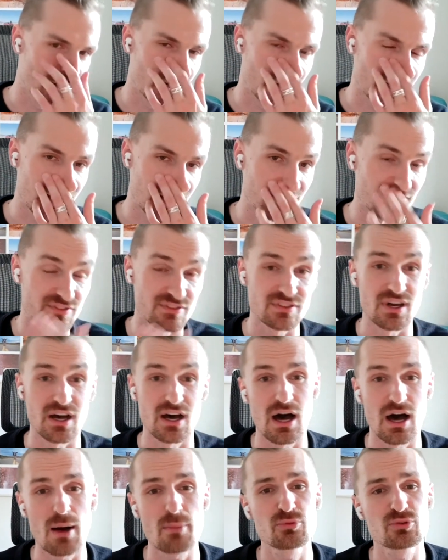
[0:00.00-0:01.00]
kind of uh,
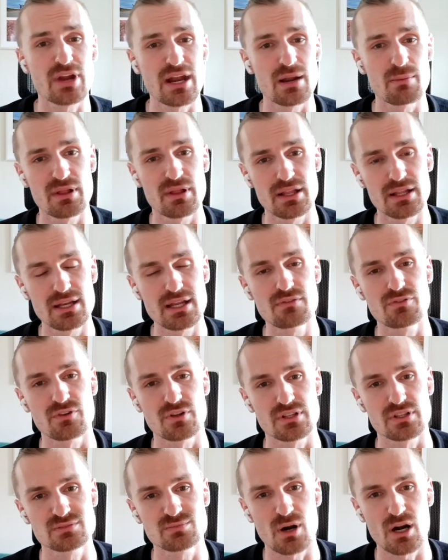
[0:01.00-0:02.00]
upgradability for the
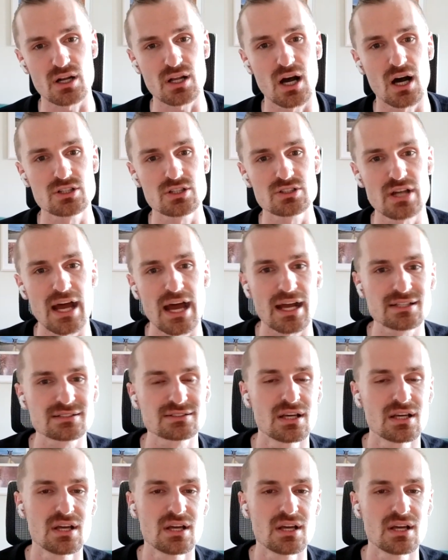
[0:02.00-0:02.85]
smart contracts,